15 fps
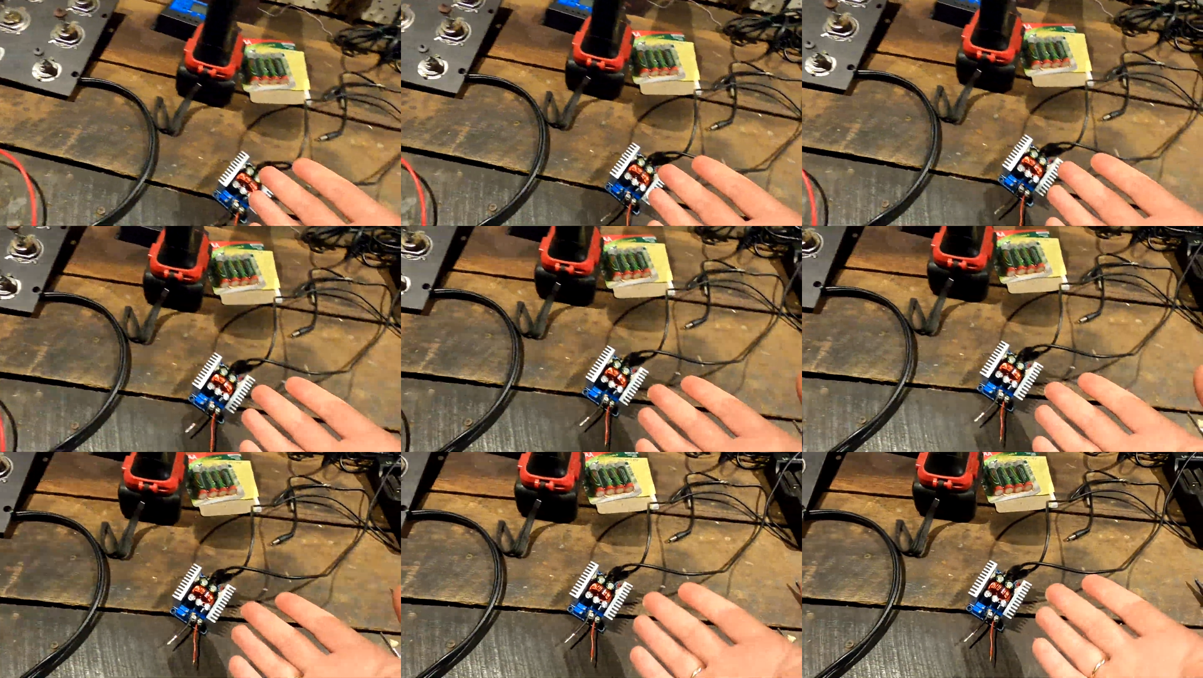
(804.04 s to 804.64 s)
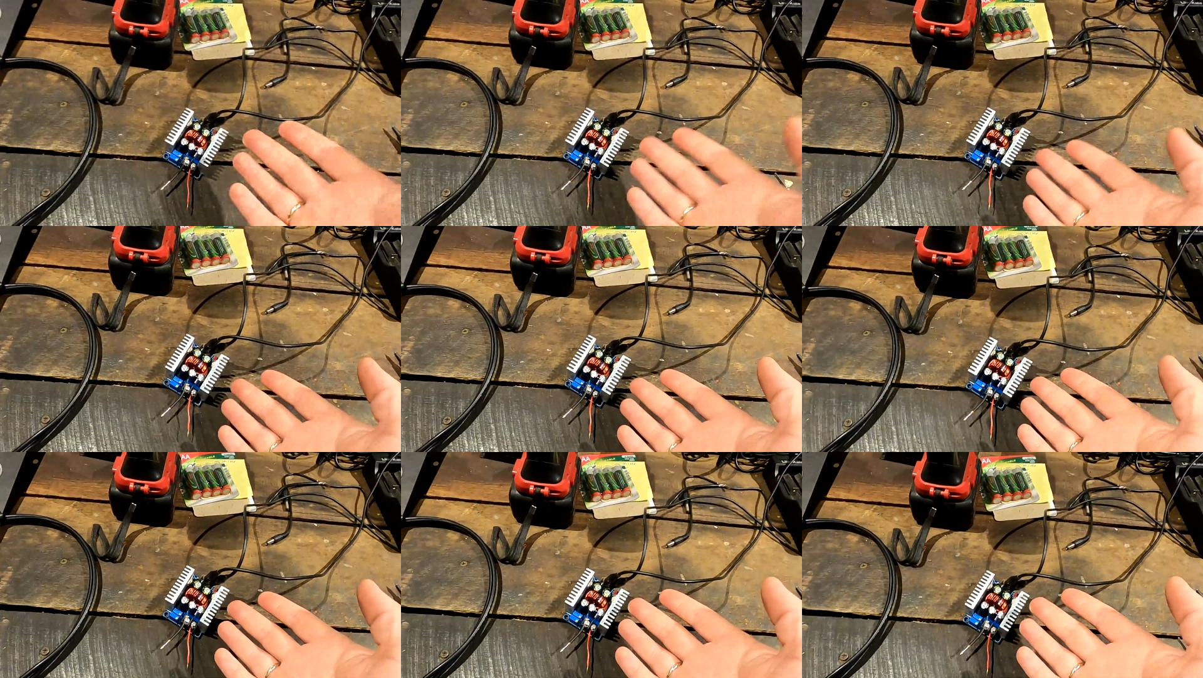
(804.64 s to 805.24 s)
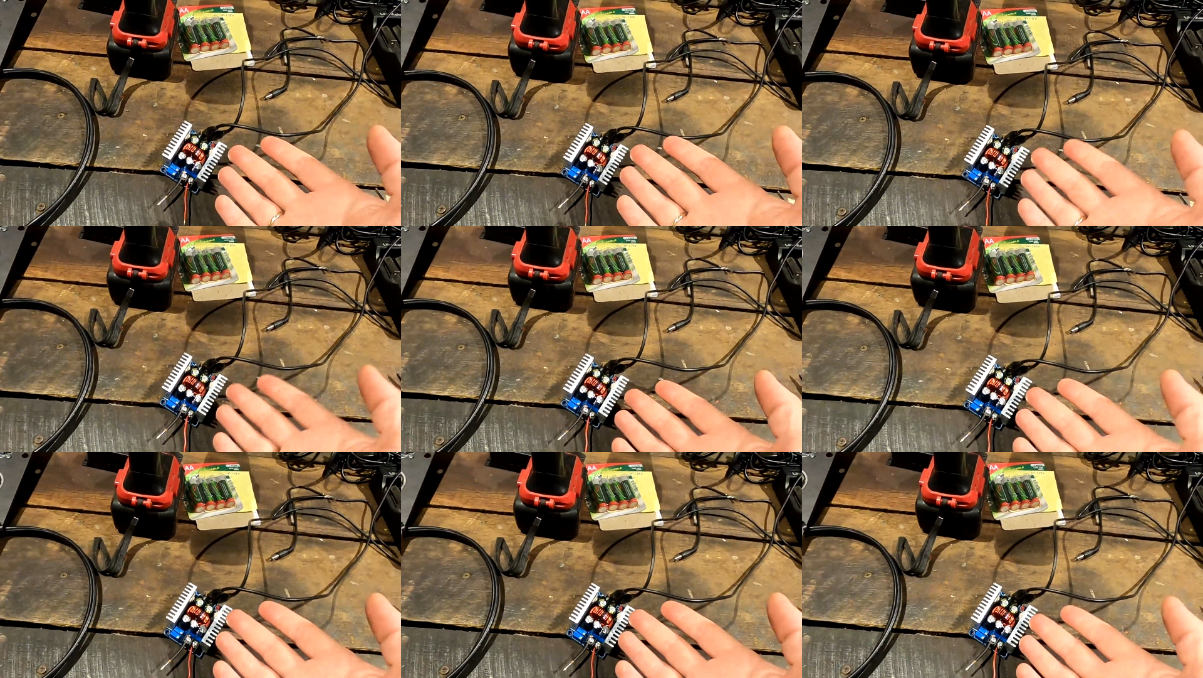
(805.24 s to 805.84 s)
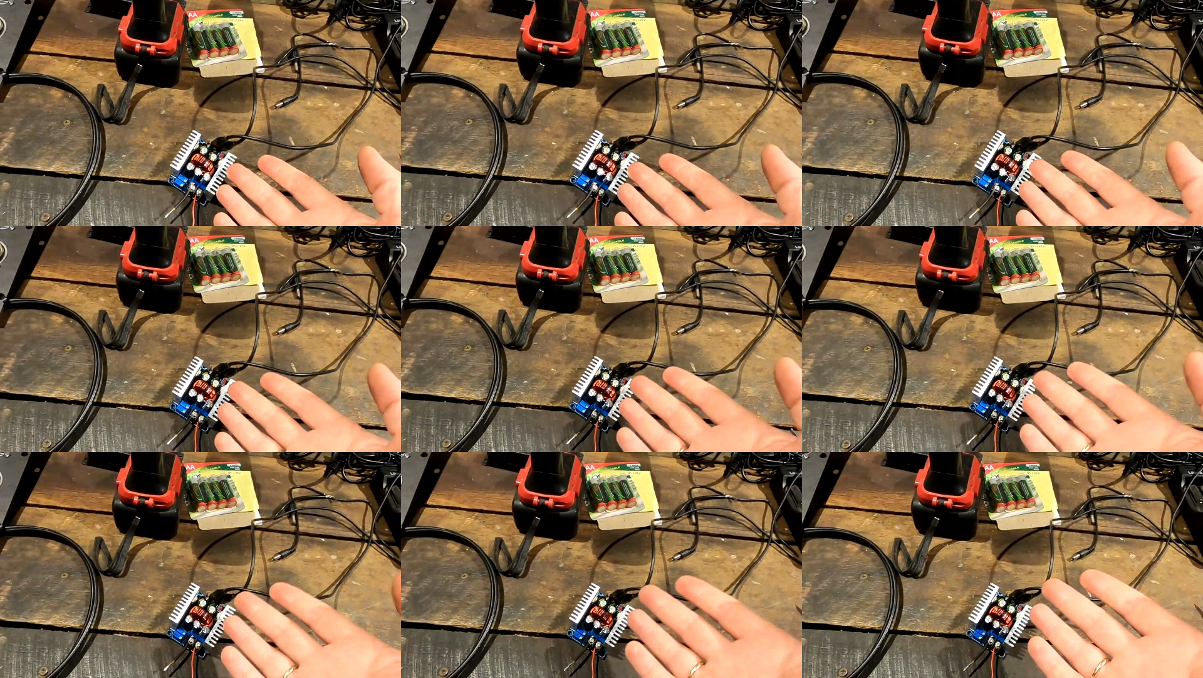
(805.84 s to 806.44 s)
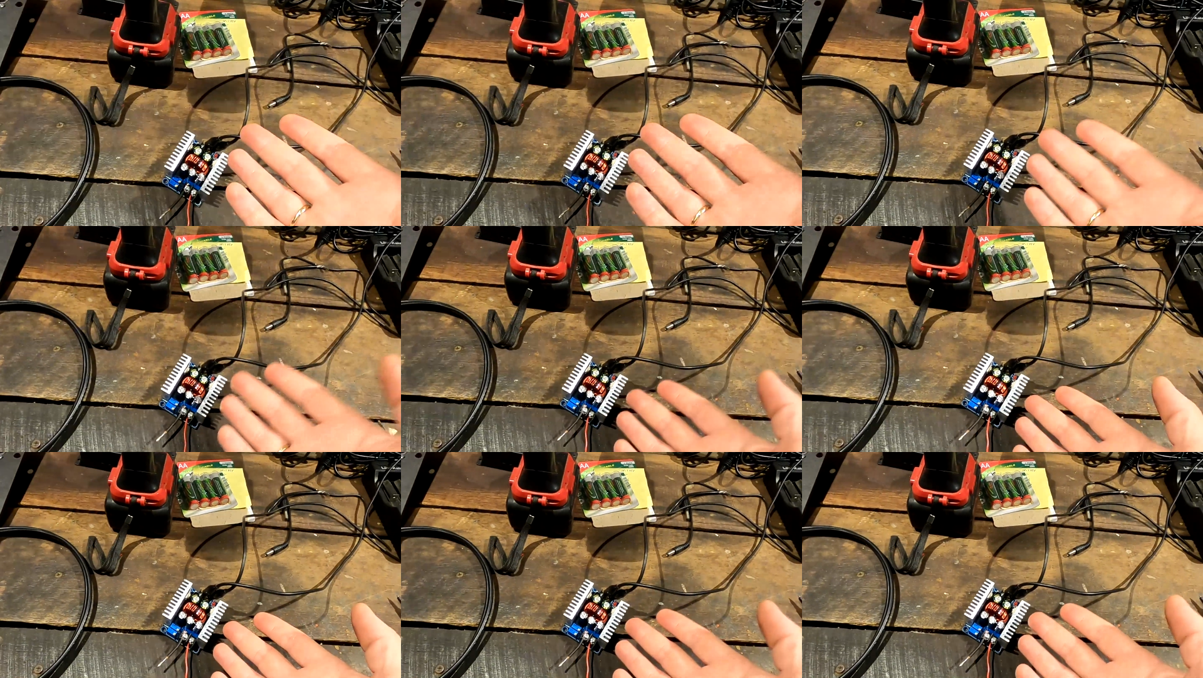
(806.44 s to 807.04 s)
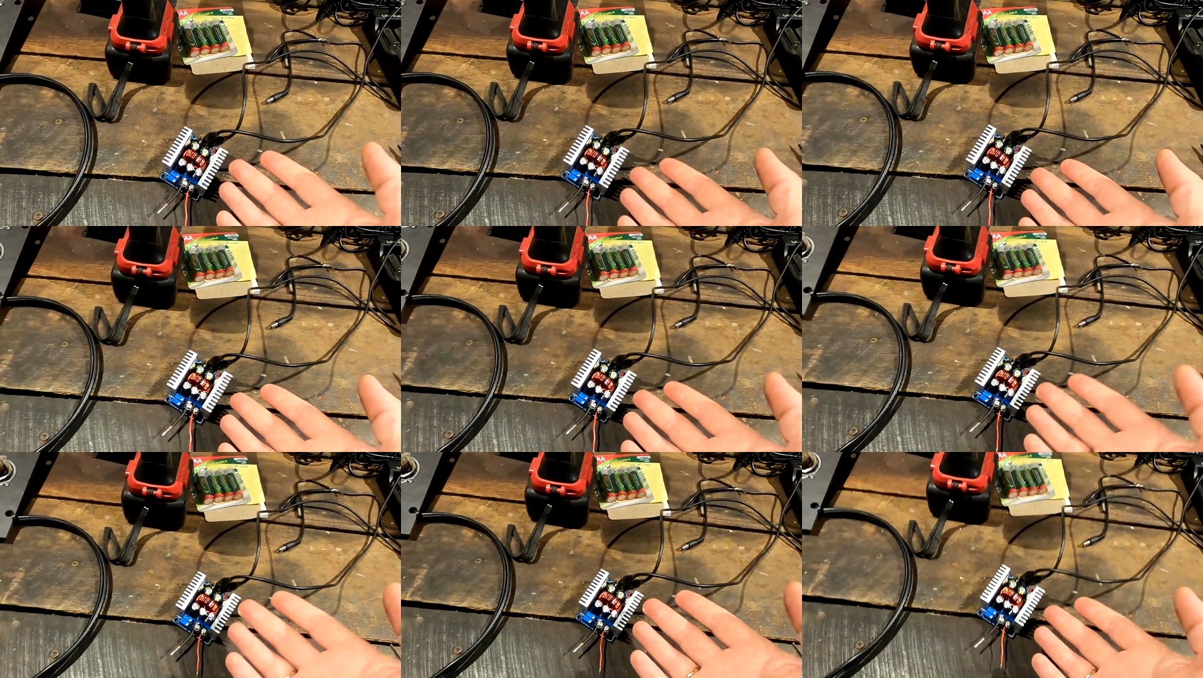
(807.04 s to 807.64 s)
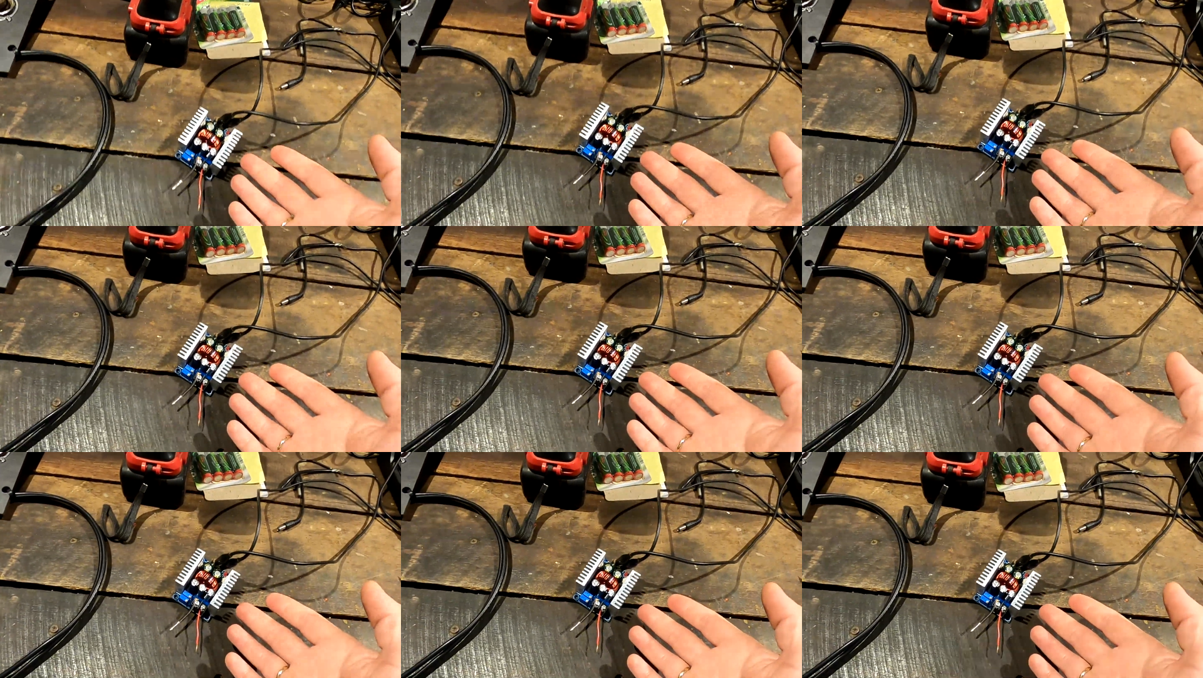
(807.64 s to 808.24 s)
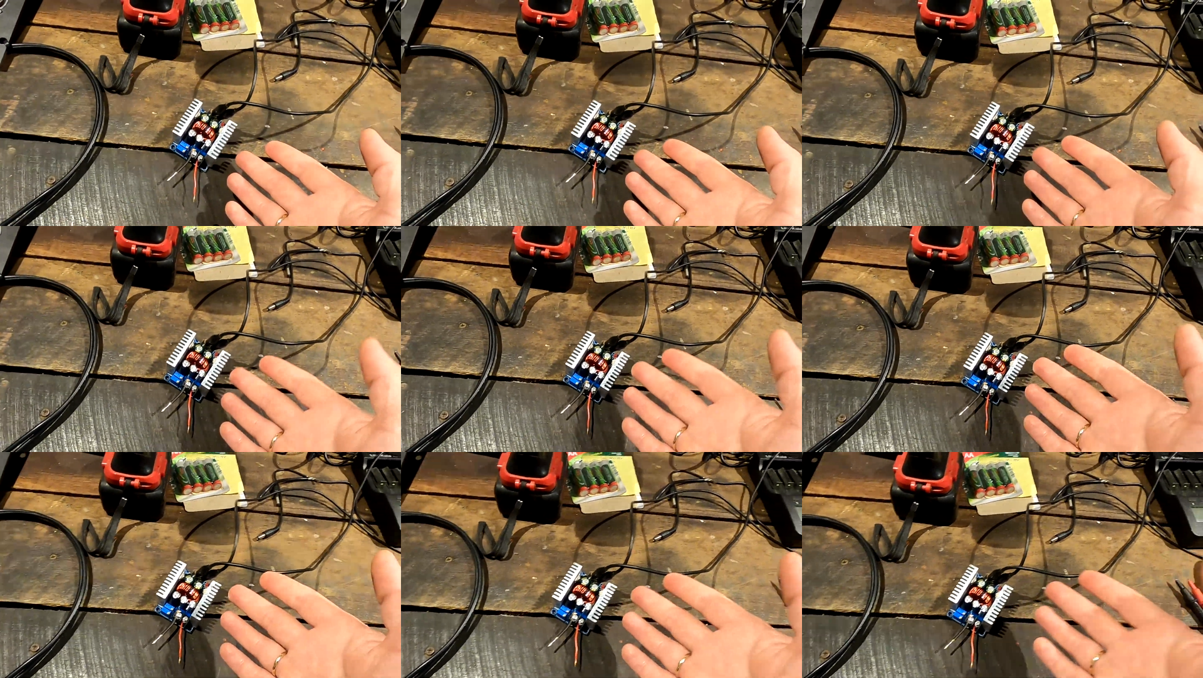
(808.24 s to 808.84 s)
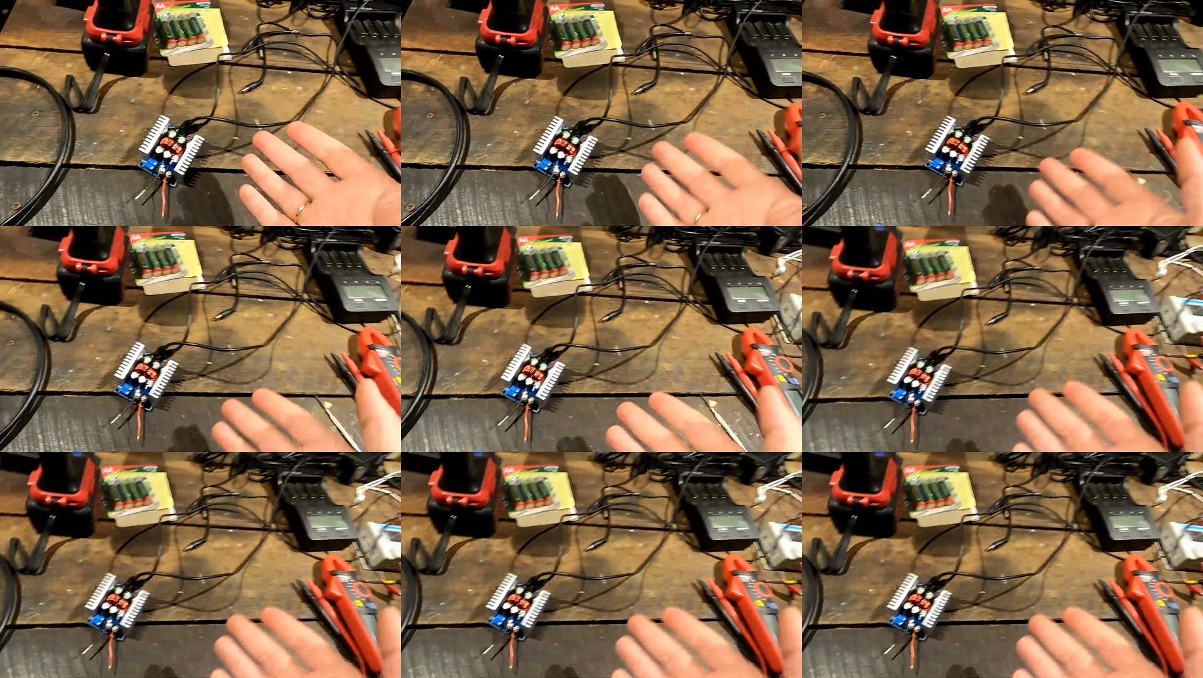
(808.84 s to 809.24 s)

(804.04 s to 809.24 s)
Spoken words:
No face is visible, so there are no lips to read.